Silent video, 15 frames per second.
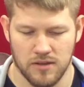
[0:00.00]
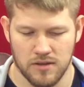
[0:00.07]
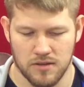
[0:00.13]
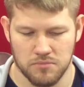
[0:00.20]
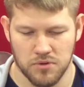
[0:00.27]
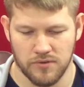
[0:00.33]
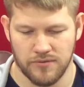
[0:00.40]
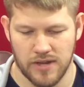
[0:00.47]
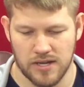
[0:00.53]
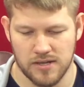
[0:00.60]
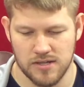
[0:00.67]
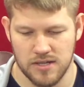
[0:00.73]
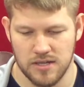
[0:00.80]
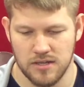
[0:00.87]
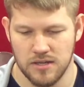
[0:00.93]
out the
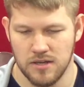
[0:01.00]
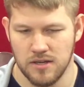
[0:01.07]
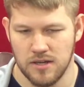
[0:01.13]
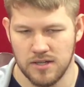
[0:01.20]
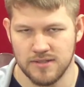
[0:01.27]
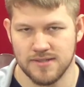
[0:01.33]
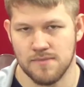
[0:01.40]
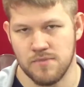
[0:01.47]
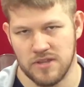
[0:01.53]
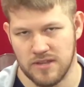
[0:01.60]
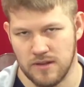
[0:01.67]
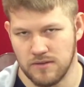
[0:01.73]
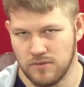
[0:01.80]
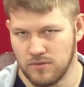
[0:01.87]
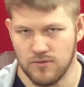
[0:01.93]
profanity and
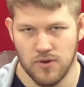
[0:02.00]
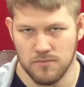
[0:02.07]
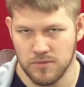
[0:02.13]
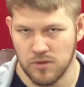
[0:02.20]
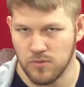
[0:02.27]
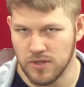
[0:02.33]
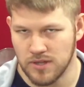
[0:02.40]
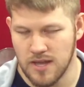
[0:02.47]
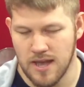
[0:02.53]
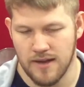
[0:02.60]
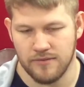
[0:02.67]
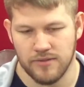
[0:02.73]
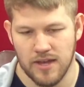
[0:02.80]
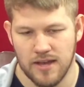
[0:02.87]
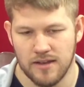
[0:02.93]
something that normally wouldn't
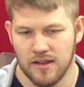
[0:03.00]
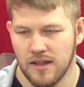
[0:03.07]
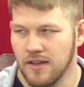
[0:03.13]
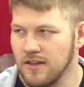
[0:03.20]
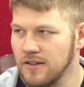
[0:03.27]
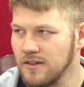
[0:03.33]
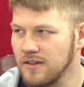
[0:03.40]
have that.